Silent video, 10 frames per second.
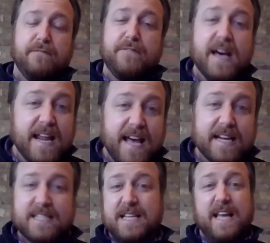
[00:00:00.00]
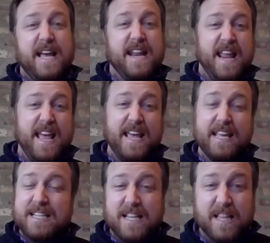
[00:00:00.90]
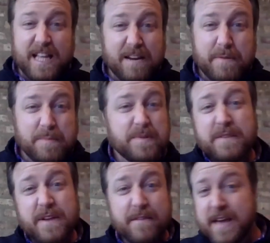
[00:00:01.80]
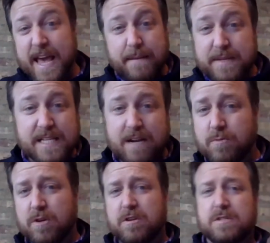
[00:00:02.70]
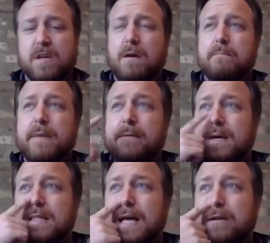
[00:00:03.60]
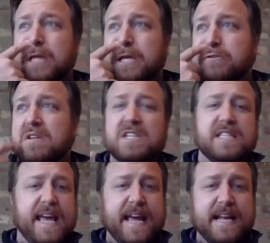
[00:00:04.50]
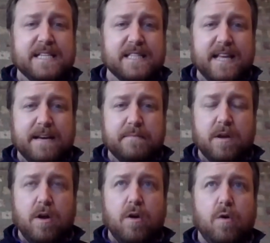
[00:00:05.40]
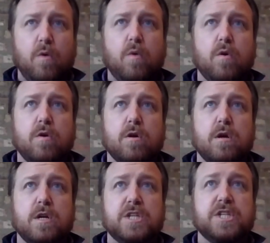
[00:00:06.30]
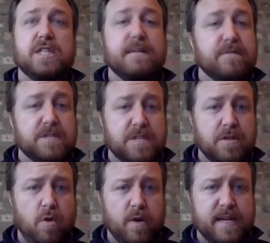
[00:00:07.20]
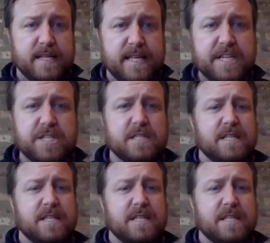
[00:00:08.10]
FedEx, and a lot of people even have Amazon workers, maybe a letter that you can just hand to them or deliver to the organizations.